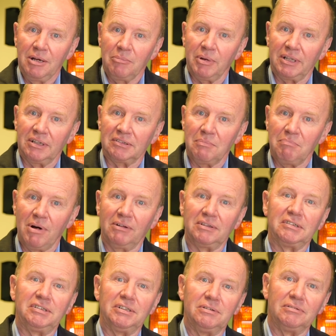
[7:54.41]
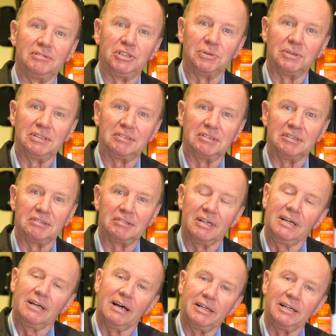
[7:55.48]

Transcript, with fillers: but there's a multitude of choices,